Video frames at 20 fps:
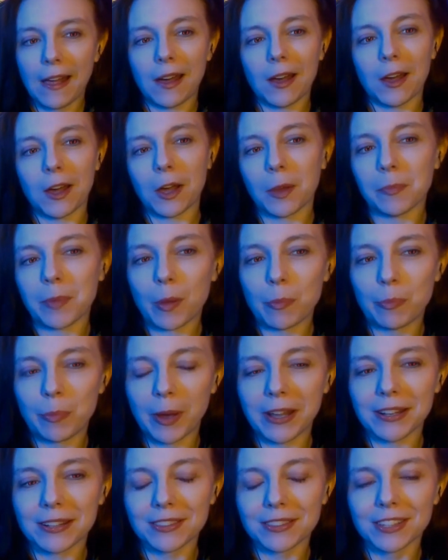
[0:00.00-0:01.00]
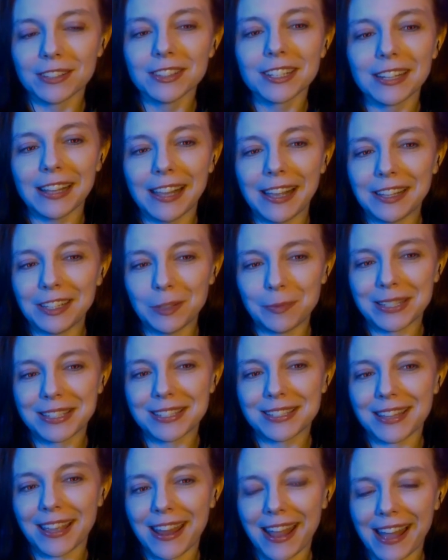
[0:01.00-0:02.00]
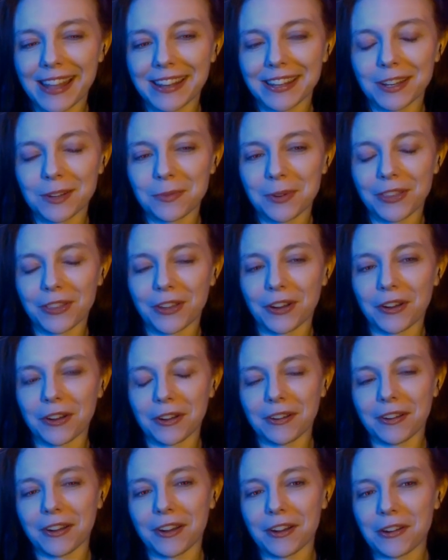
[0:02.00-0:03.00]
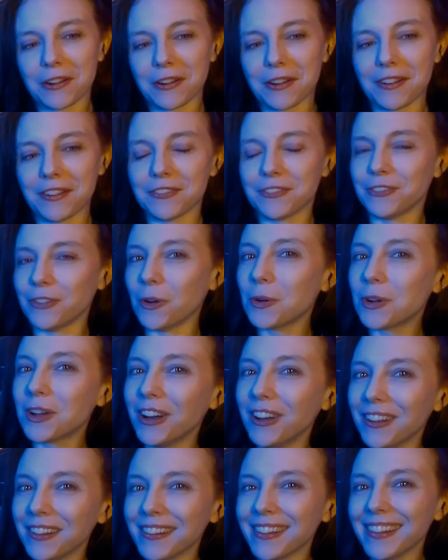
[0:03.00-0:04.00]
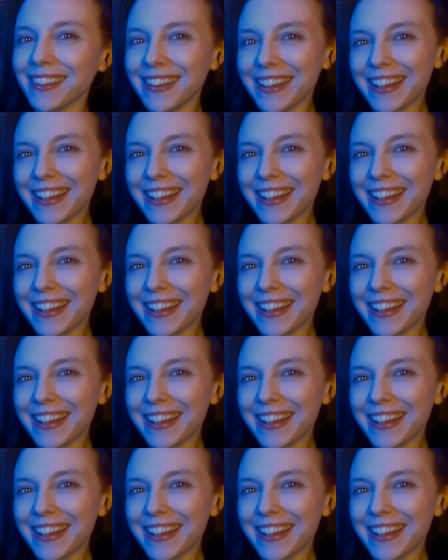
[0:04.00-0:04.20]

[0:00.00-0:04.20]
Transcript: But the little elements they added with her vocal